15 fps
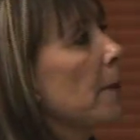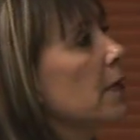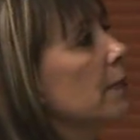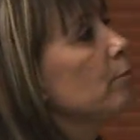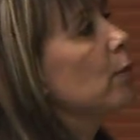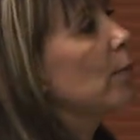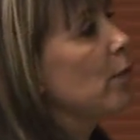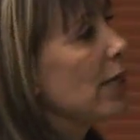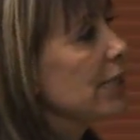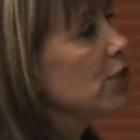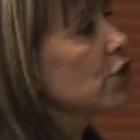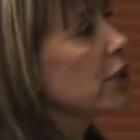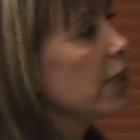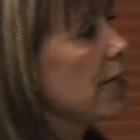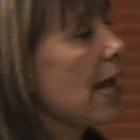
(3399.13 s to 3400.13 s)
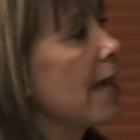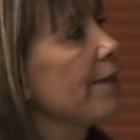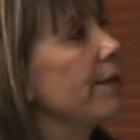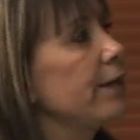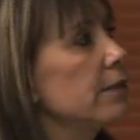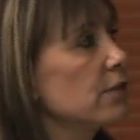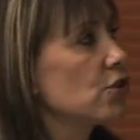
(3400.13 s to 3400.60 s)
in population in
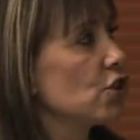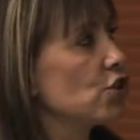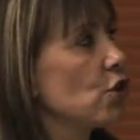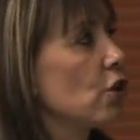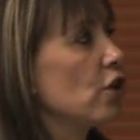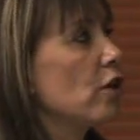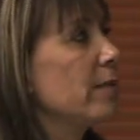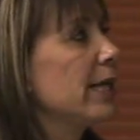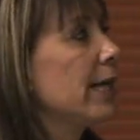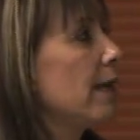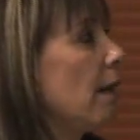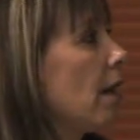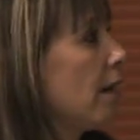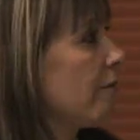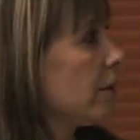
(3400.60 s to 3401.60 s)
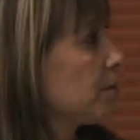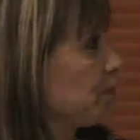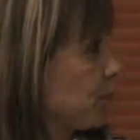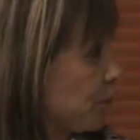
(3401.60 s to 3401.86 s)
other socioeconomic level.